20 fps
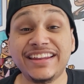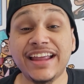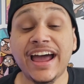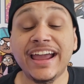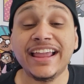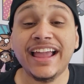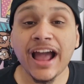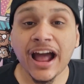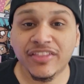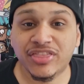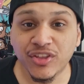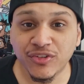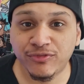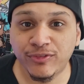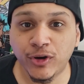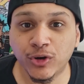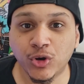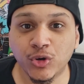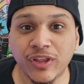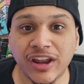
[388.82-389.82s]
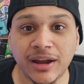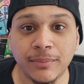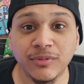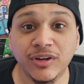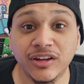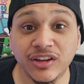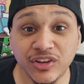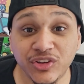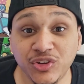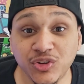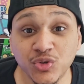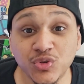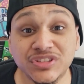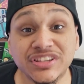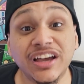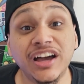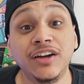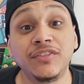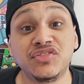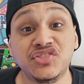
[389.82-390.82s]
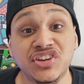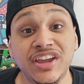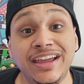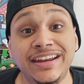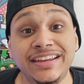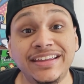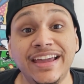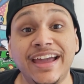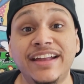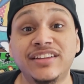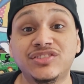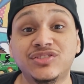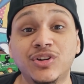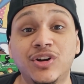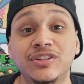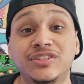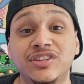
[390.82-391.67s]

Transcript: I got the photo that I'm gonna use of Shady and start